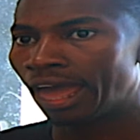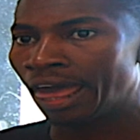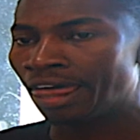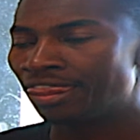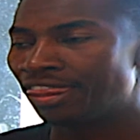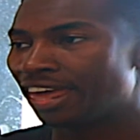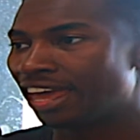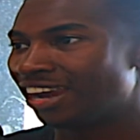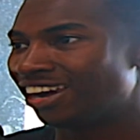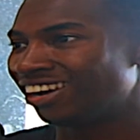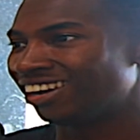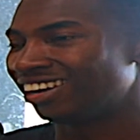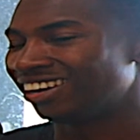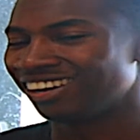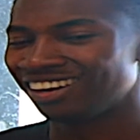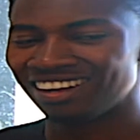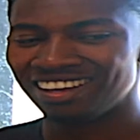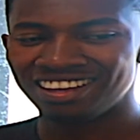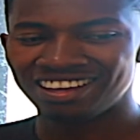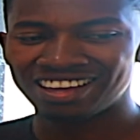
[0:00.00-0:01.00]
And
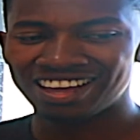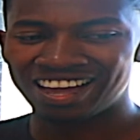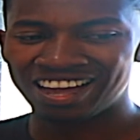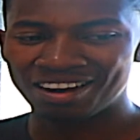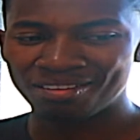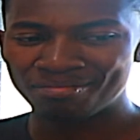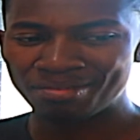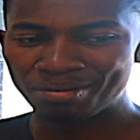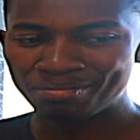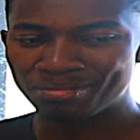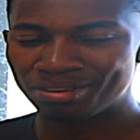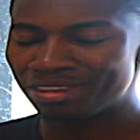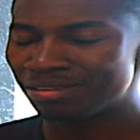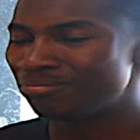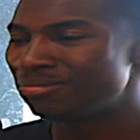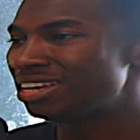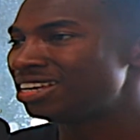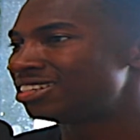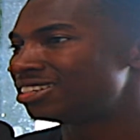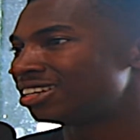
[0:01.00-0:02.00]
then I remember the
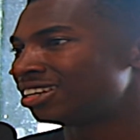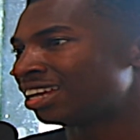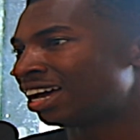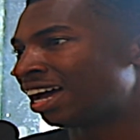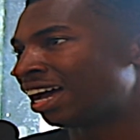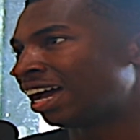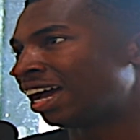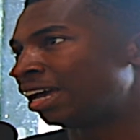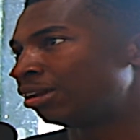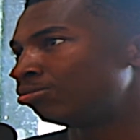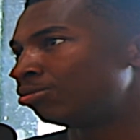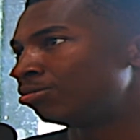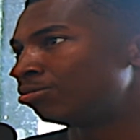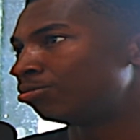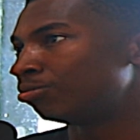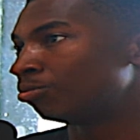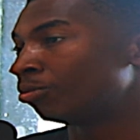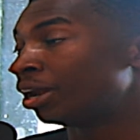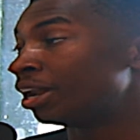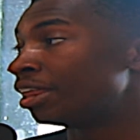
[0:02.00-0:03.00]
meeting that I had
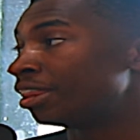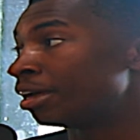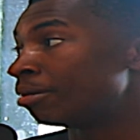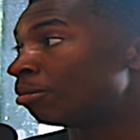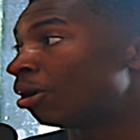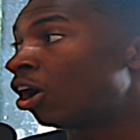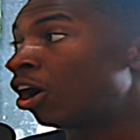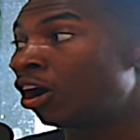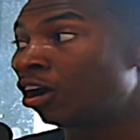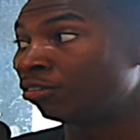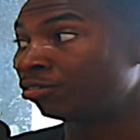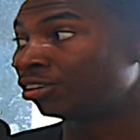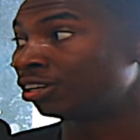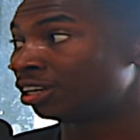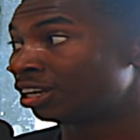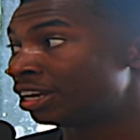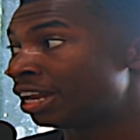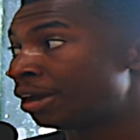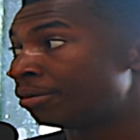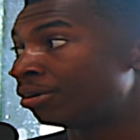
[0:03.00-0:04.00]
with one of them after
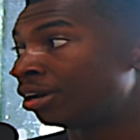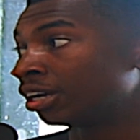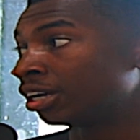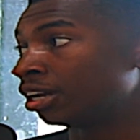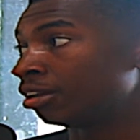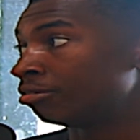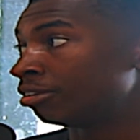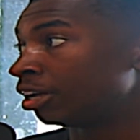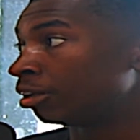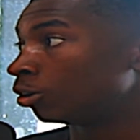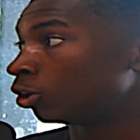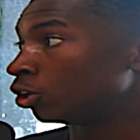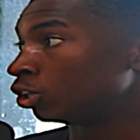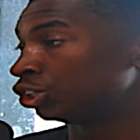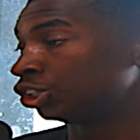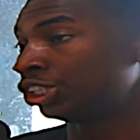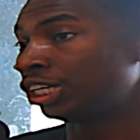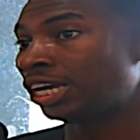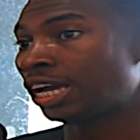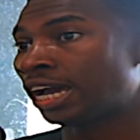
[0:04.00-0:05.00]
the networking event,
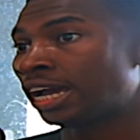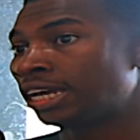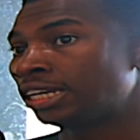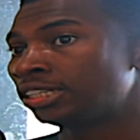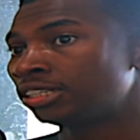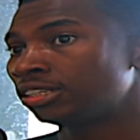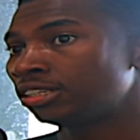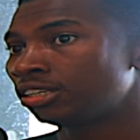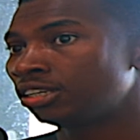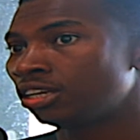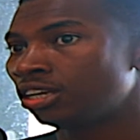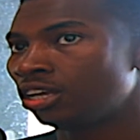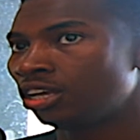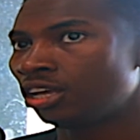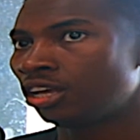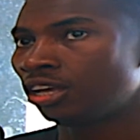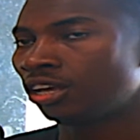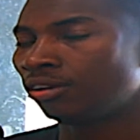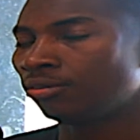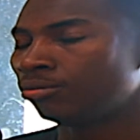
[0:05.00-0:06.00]
because she had,
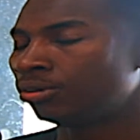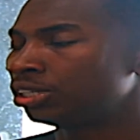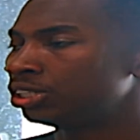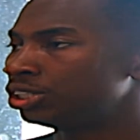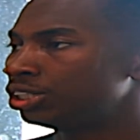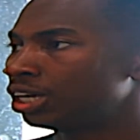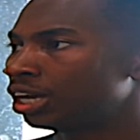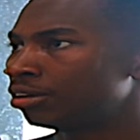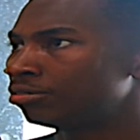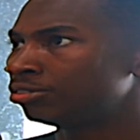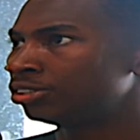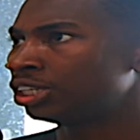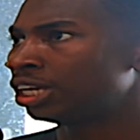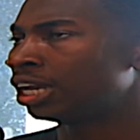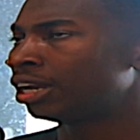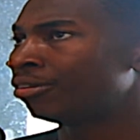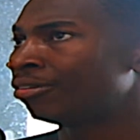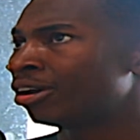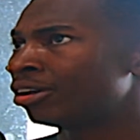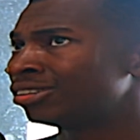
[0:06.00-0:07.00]
what did she have? She
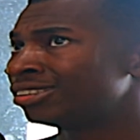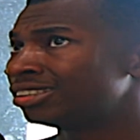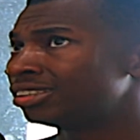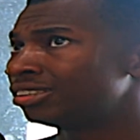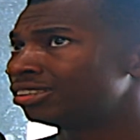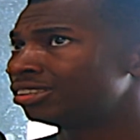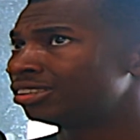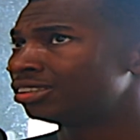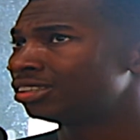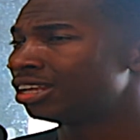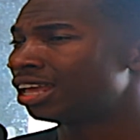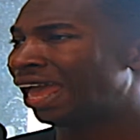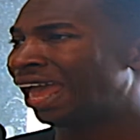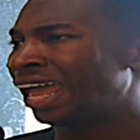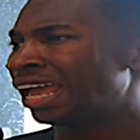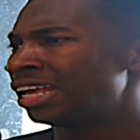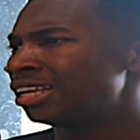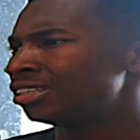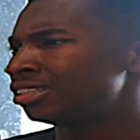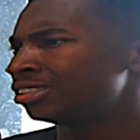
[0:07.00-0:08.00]
had around
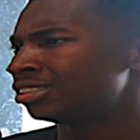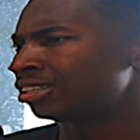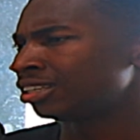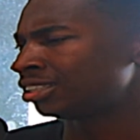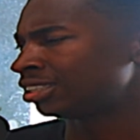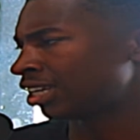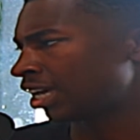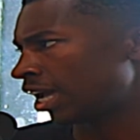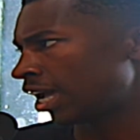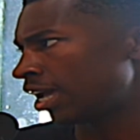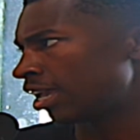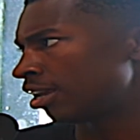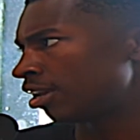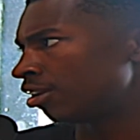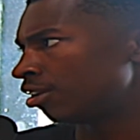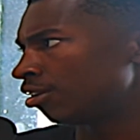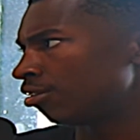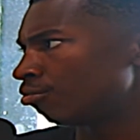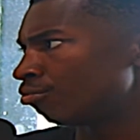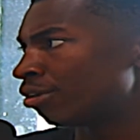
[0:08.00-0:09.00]
8 to
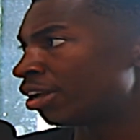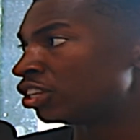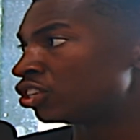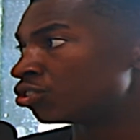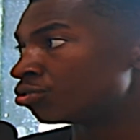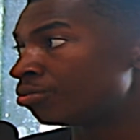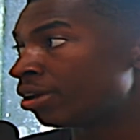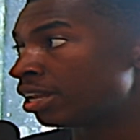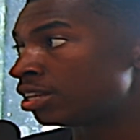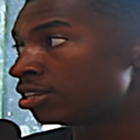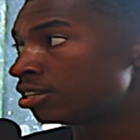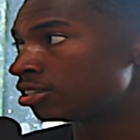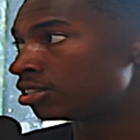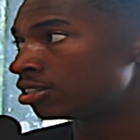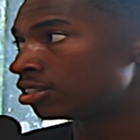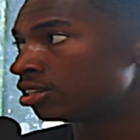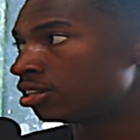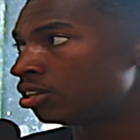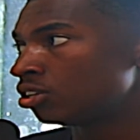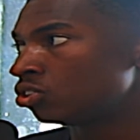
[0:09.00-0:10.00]
10 rent to
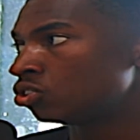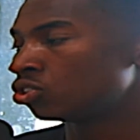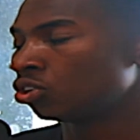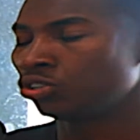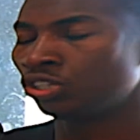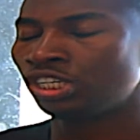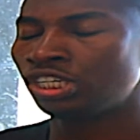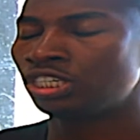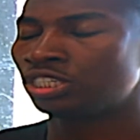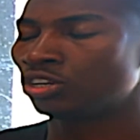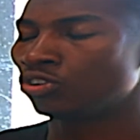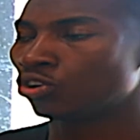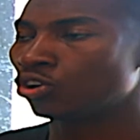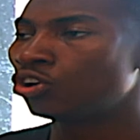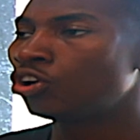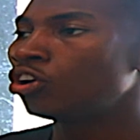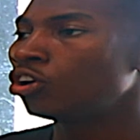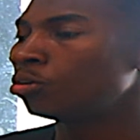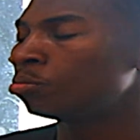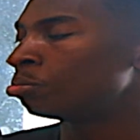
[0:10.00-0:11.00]
rents. So she's a
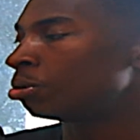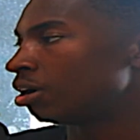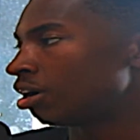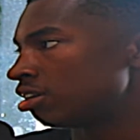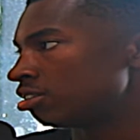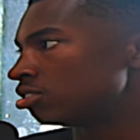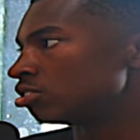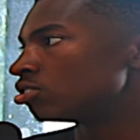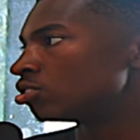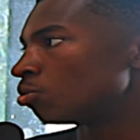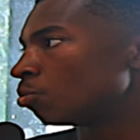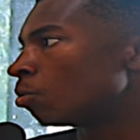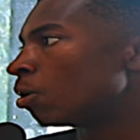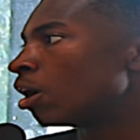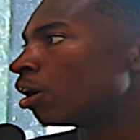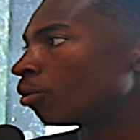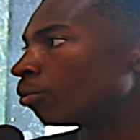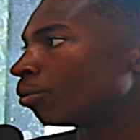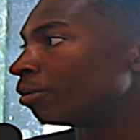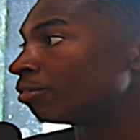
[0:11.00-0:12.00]
good person to
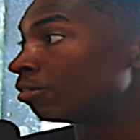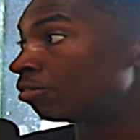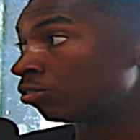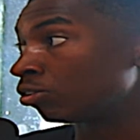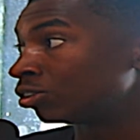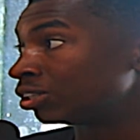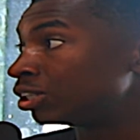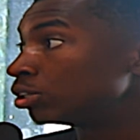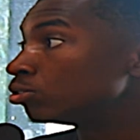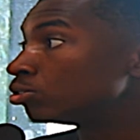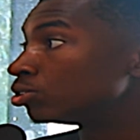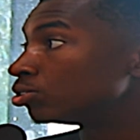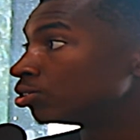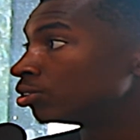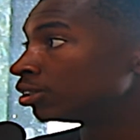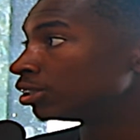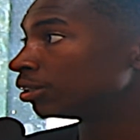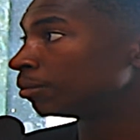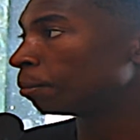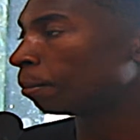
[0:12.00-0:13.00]
work with if you're deal
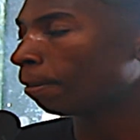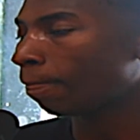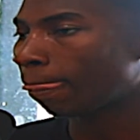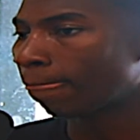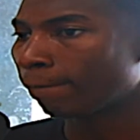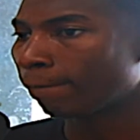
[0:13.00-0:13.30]
sourcing.